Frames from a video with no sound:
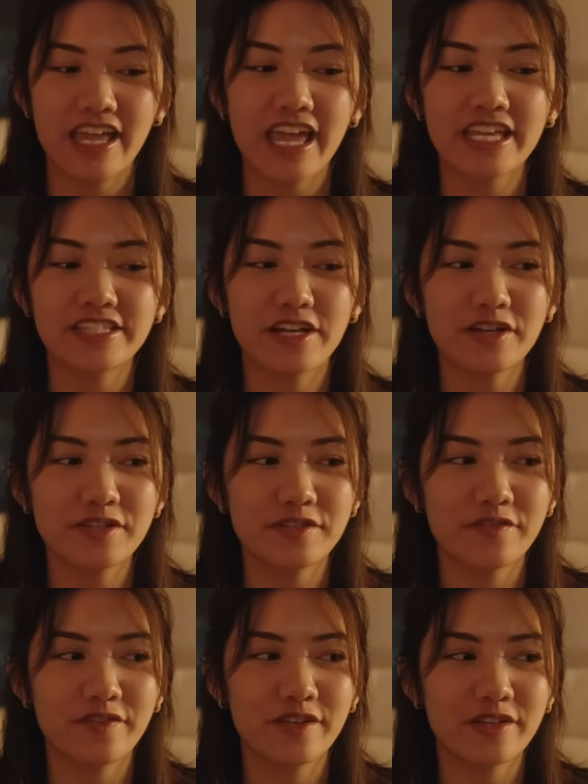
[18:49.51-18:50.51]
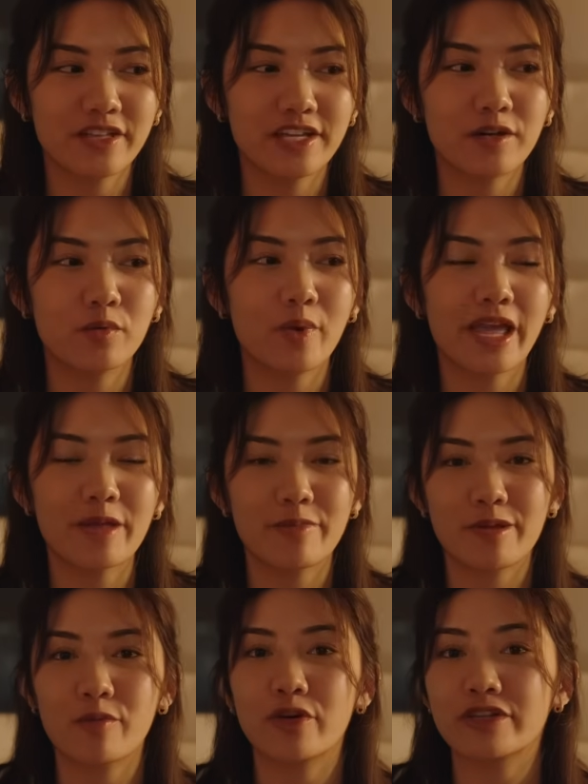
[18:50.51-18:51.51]
it does feel in a way a
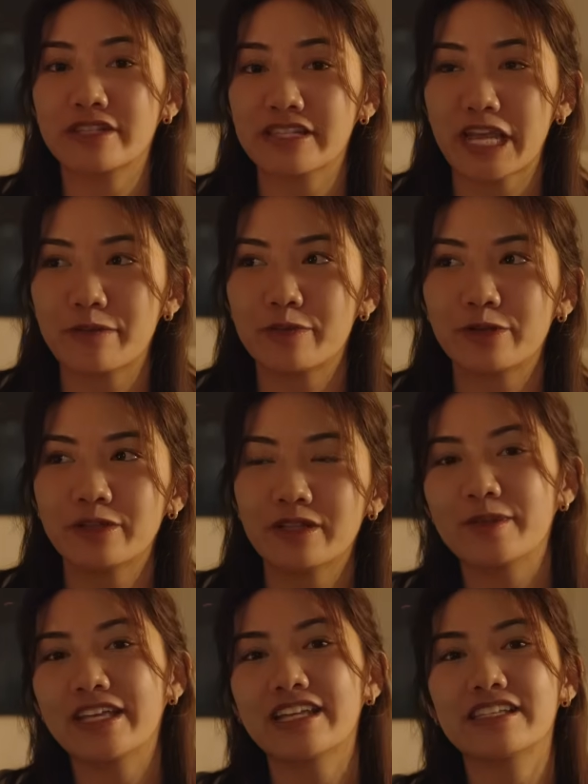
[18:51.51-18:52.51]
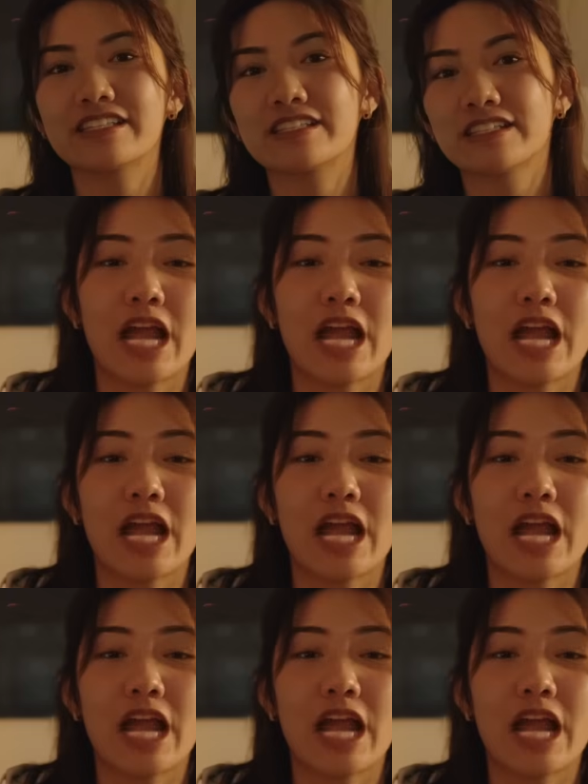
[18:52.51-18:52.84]
bit more stable because